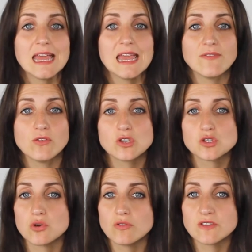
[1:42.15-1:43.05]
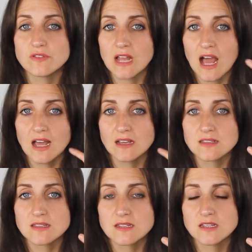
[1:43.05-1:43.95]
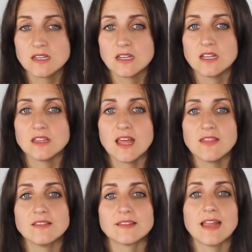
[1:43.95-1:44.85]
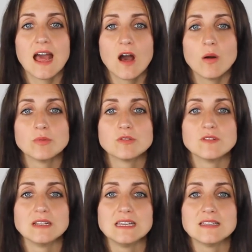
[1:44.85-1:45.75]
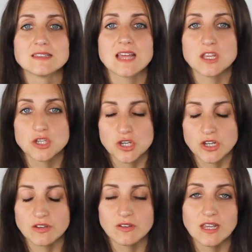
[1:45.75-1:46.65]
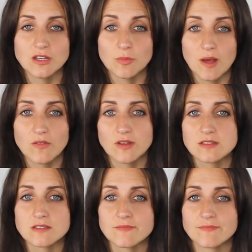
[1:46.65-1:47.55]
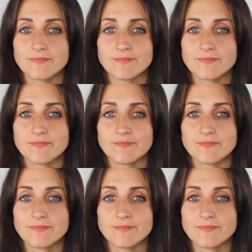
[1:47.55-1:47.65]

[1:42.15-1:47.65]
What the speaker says: If your jaw is relaxed, then this can help to release tension in your pelvis.